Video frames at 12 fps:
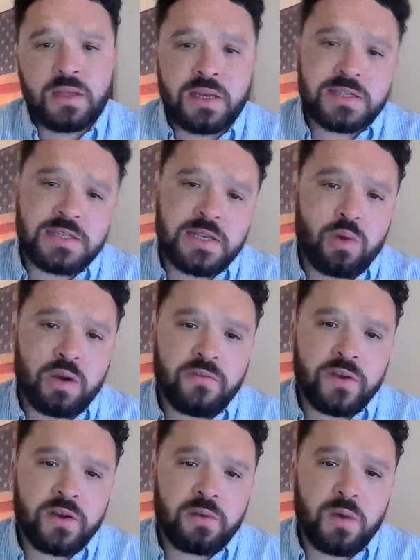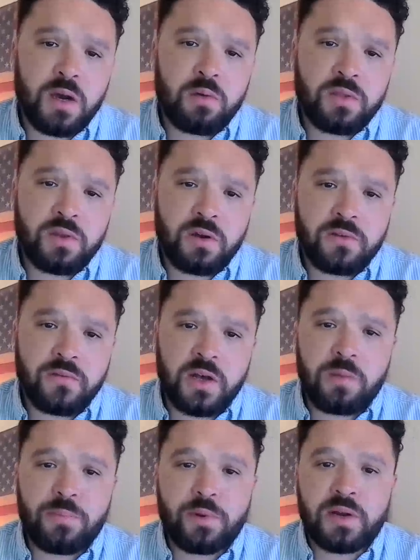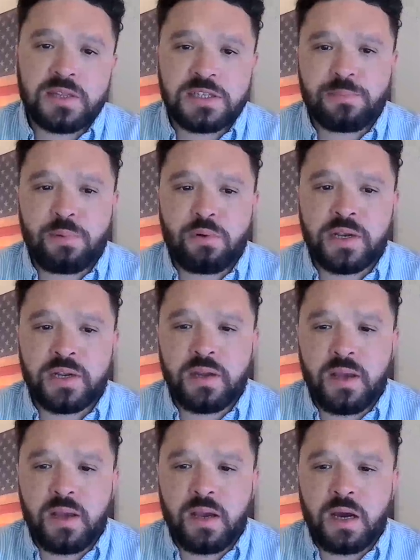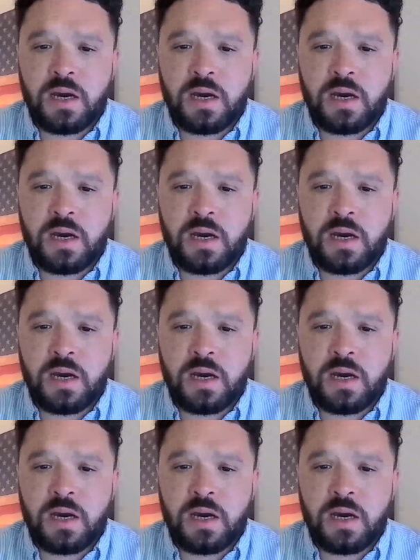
Like I said, working very well with our developer at this point.